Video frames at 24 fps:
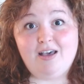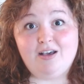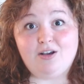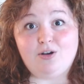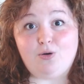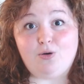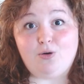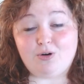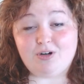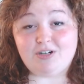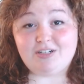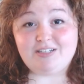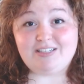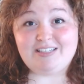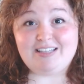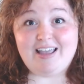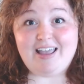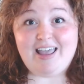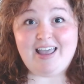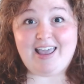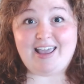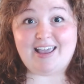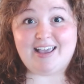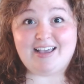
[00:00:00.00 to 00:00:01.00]
course,
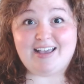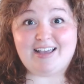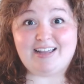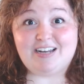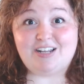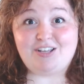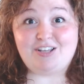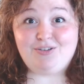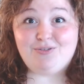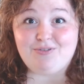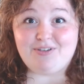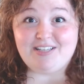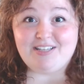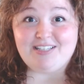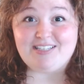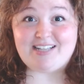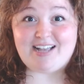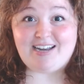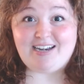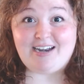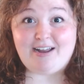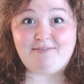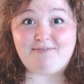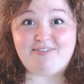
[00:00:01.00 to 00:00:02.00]
and you can
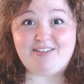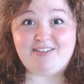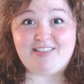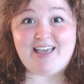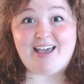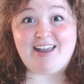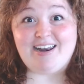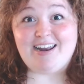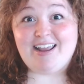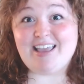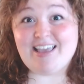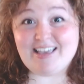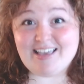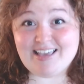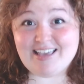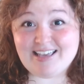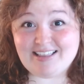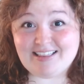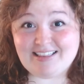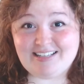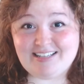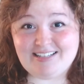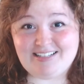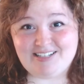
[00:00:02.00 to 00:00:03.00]
sign up for that
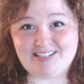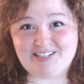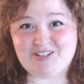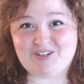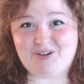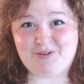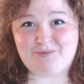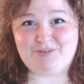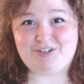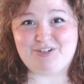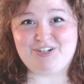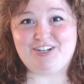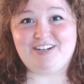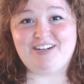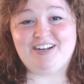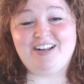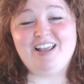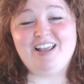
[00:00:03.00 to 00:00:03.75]
in the description.